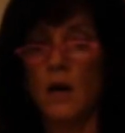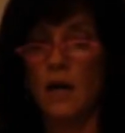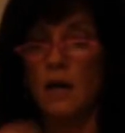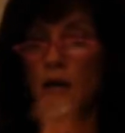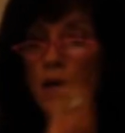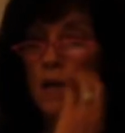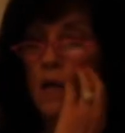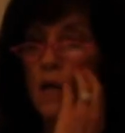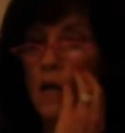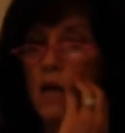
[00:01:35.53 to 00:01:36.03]
Okay,
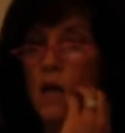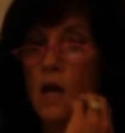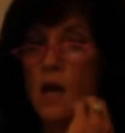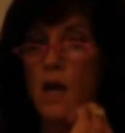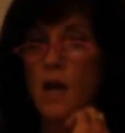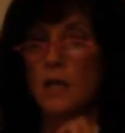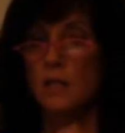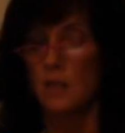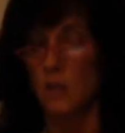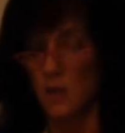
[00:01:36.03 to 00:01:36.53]

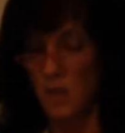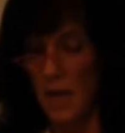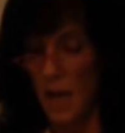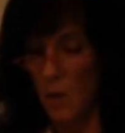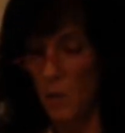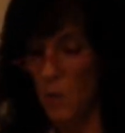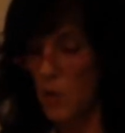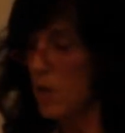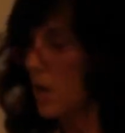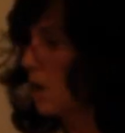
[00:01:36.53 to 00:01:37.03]
so
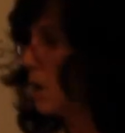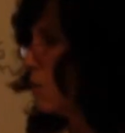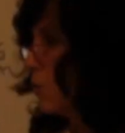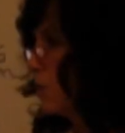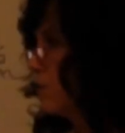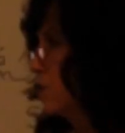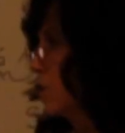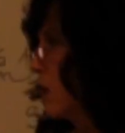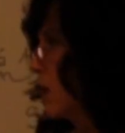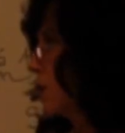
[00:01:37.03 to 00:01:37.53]
now we'll go,
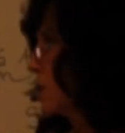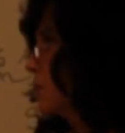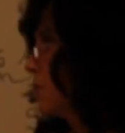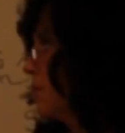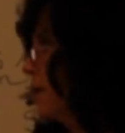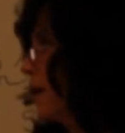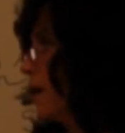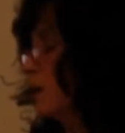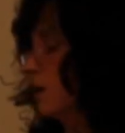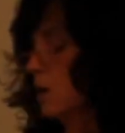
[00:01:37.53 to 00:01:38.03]
we've talked
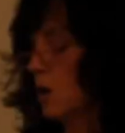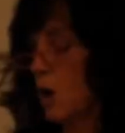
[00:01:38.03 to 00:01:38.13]
about